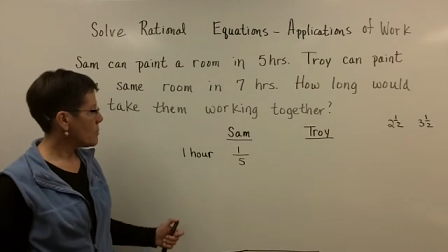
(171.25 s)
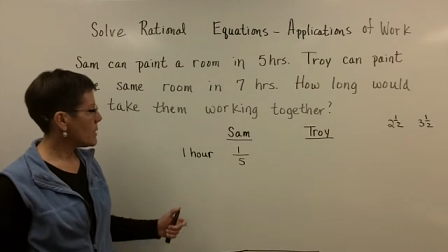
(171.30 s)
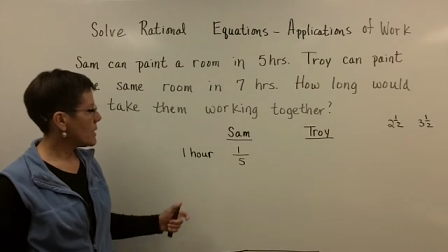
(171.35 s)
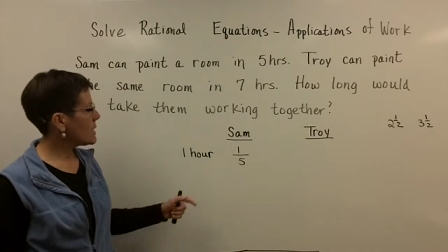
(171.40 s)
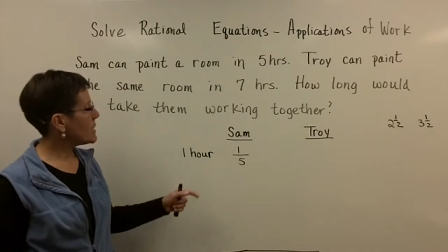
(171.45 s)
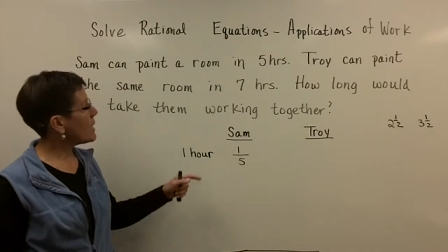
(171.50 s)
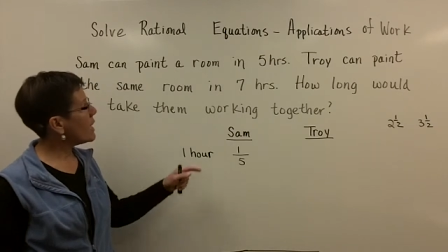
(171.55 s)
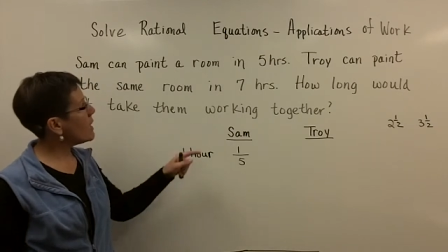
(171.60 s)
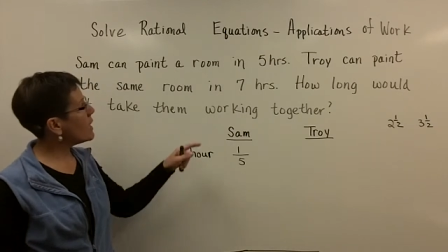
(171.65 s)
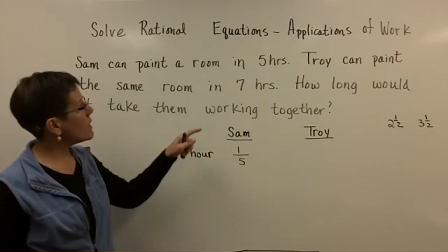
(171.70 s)

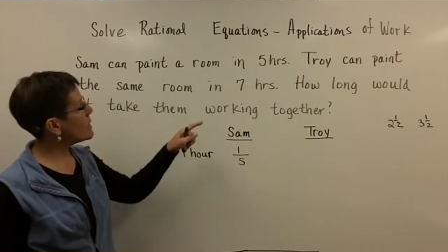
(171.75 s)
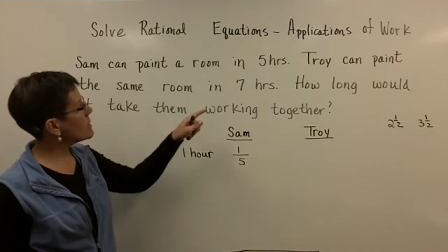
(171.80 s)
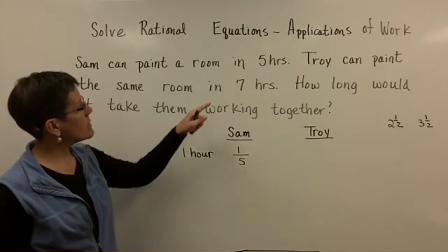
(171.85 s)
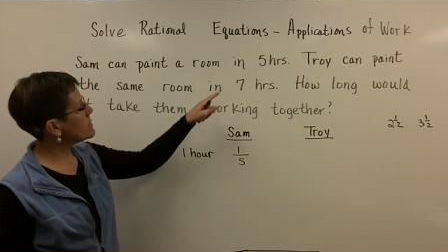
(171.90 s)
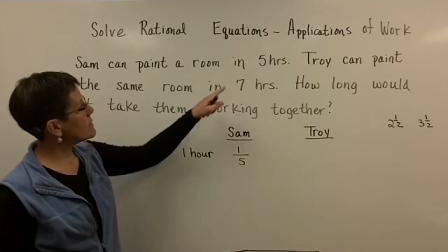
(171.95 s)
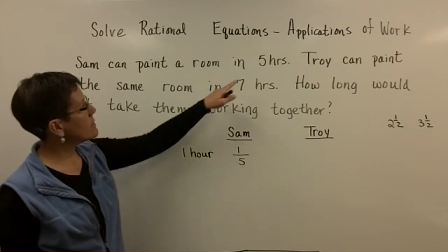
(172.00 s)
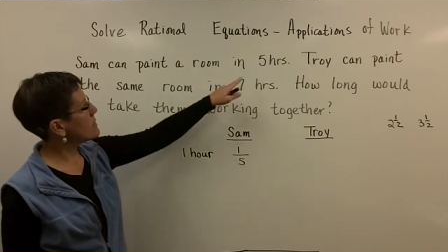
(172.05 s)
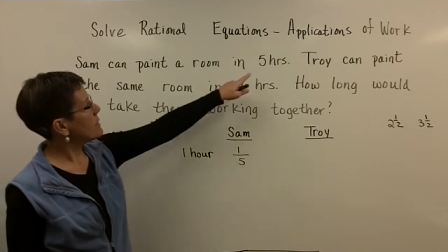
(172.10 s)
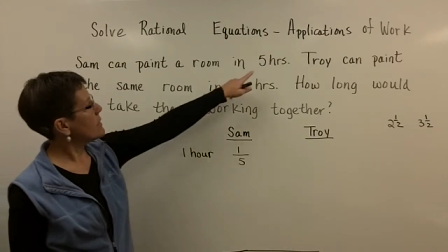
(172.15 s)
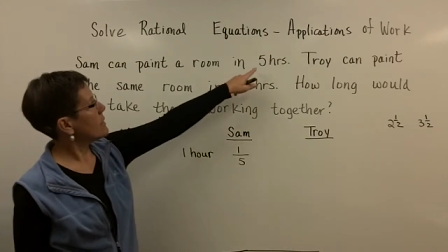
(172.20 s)

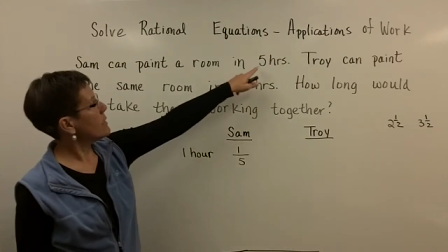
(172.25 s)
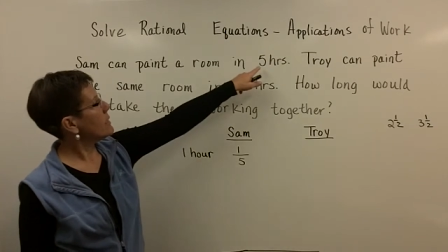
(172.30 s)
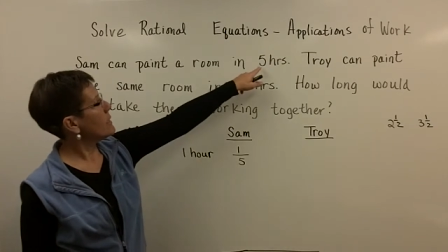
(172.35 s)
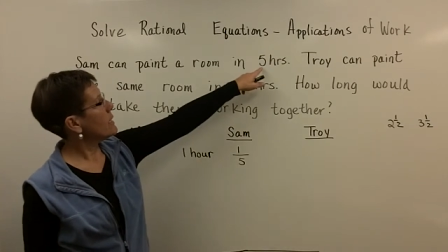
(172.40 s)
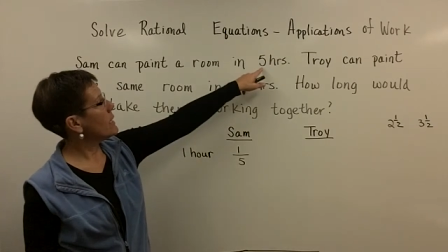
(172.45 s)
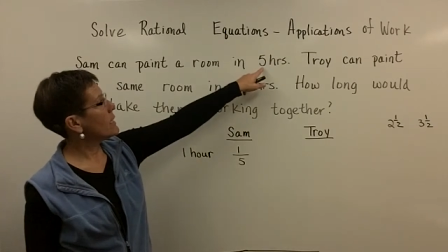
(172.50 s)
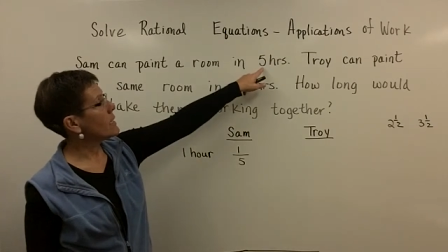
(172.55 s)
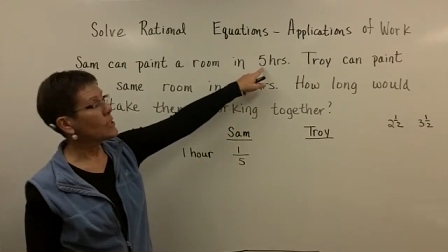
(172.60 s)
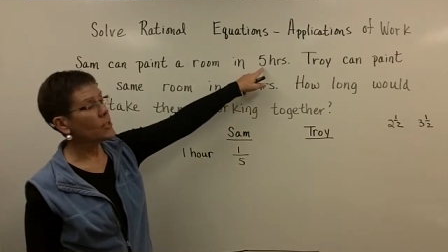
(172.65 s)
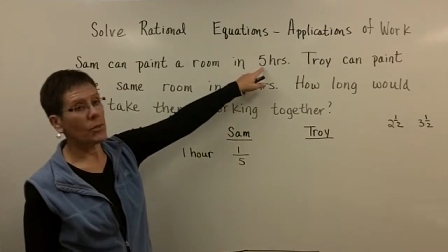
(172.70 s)
because
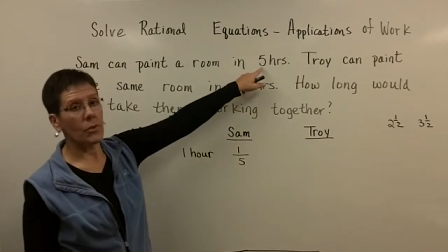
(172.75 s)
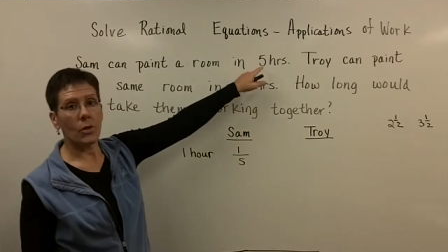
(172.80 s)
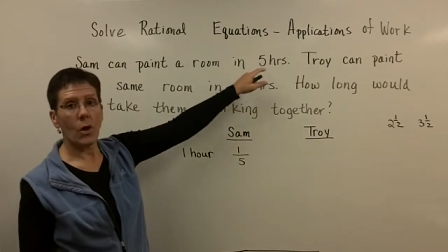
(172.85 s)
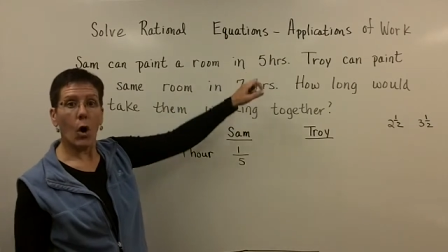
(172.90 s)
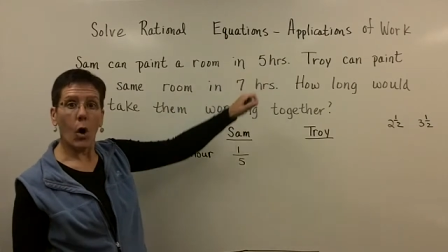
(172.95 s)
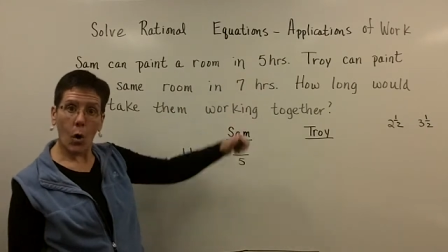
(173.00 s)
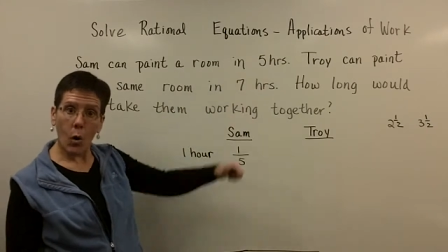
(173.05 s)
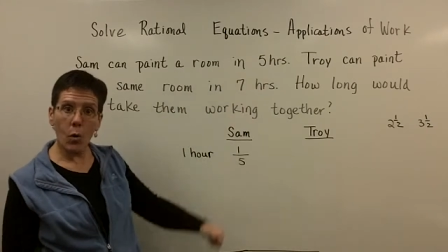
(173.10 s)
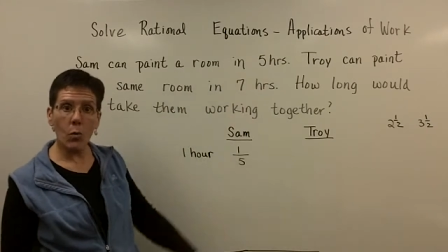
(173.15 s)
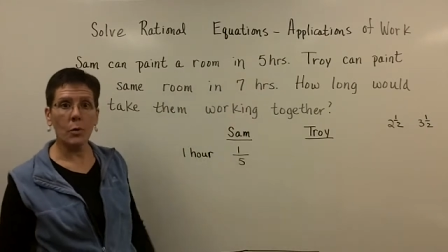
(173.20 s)
he can do the
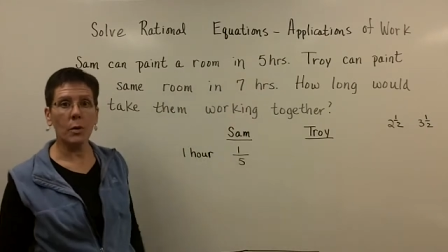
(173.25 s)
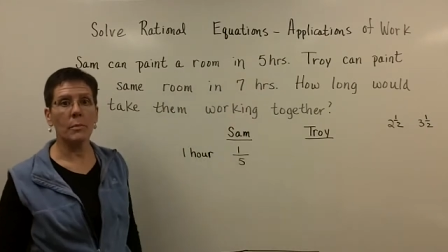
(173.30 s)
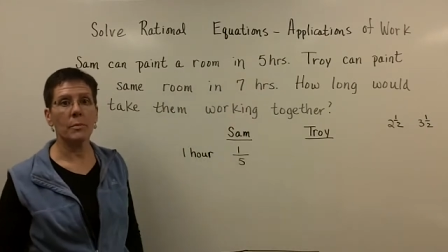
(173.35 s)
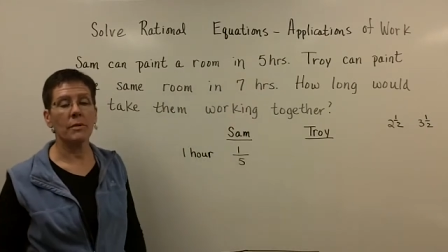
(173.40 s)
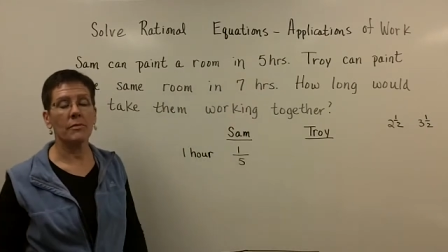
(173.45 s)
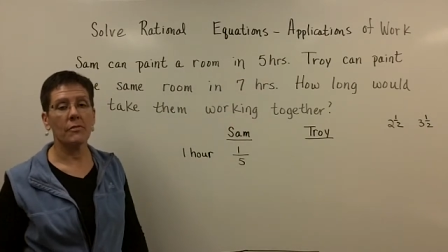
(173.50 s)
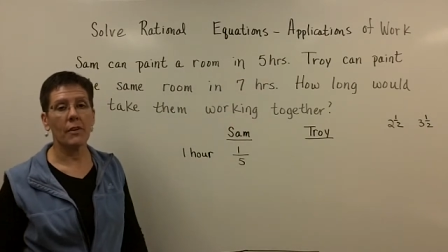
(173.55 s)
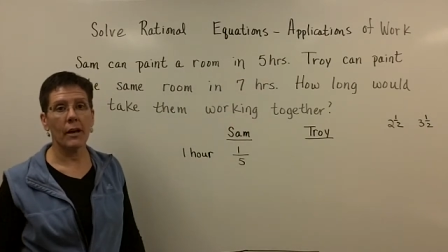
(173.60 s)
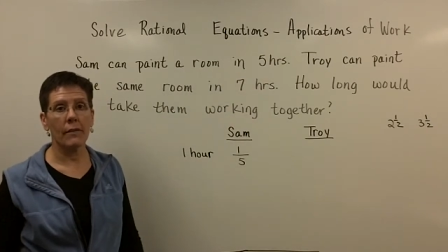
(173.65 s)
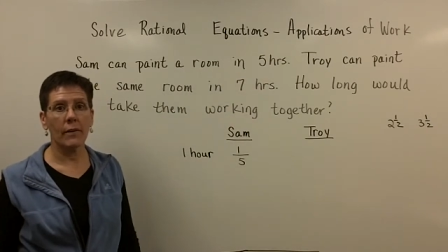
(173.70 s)
whole
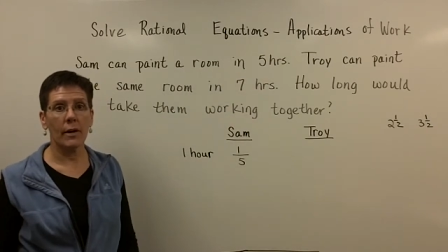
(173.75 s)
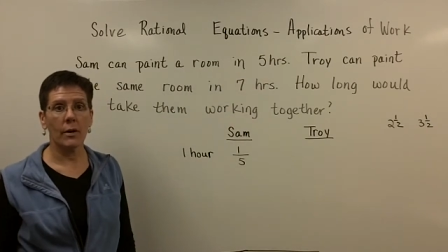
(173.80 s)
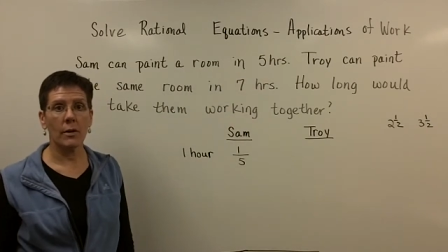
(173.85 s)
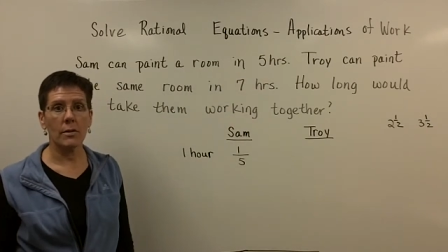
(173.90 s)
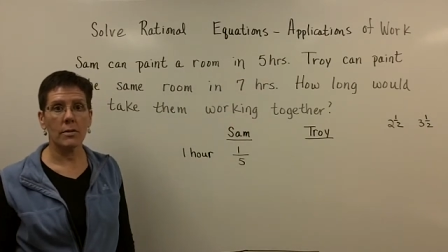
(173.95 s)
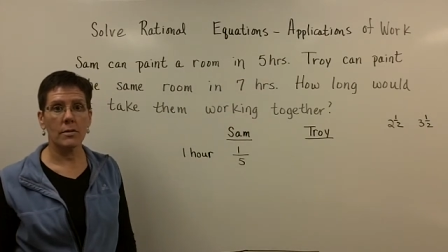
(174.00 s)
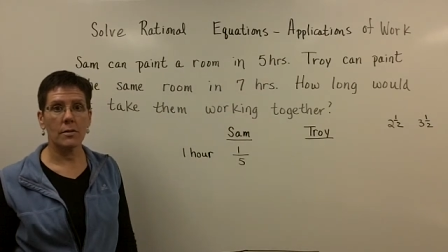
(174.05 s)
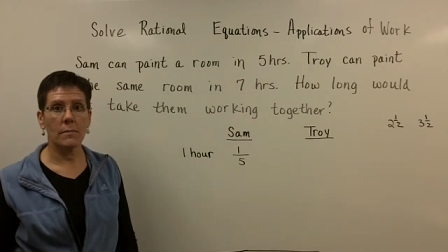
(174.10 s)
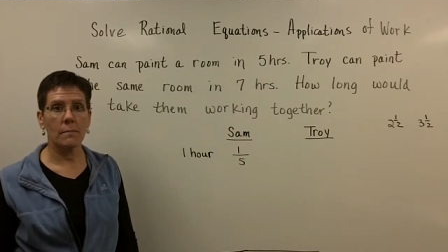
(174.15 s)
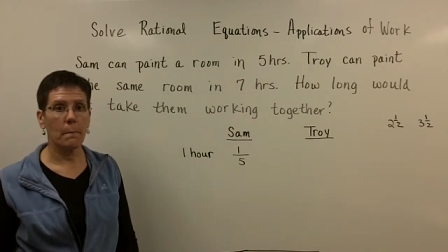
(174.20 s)
room in five
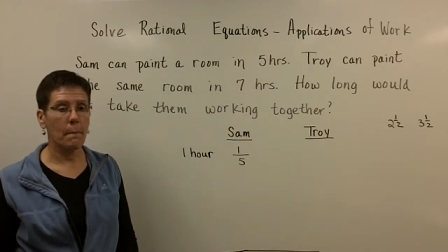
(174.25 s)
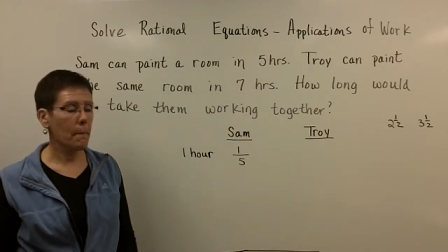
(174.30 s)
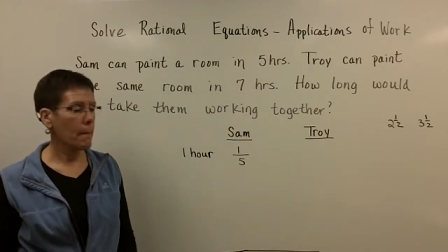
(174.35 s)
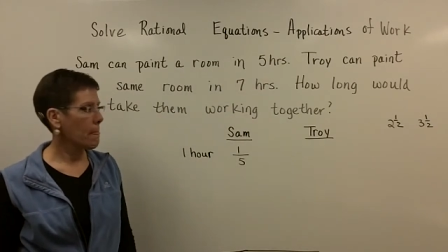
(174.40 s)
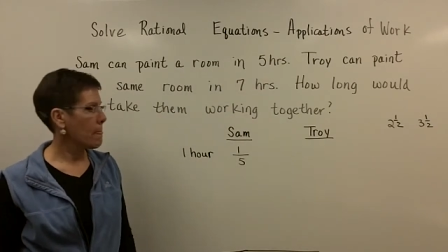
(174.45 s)
hours.